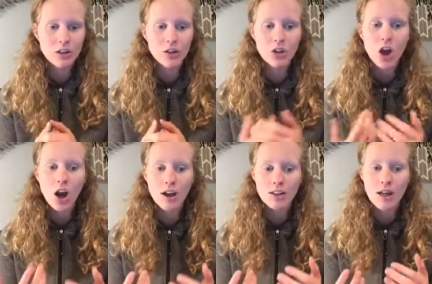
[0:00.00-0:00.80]

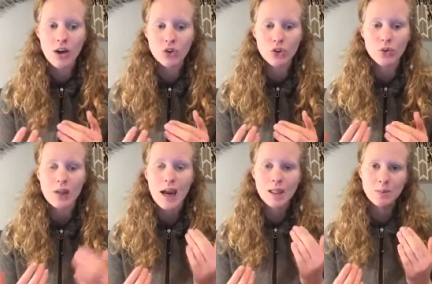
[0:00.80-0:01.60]
taught how to
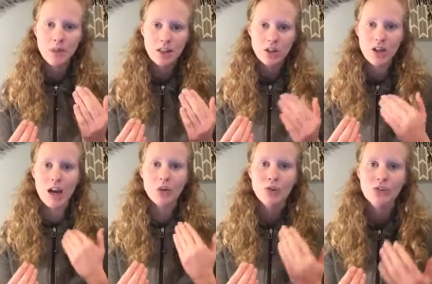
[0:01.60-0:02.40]
react based on
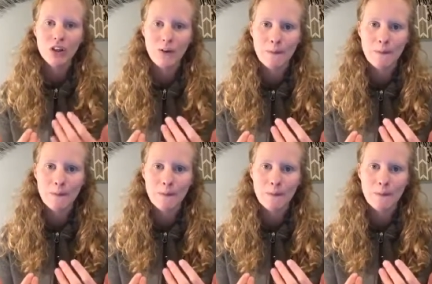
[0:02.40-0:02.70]
how you feel.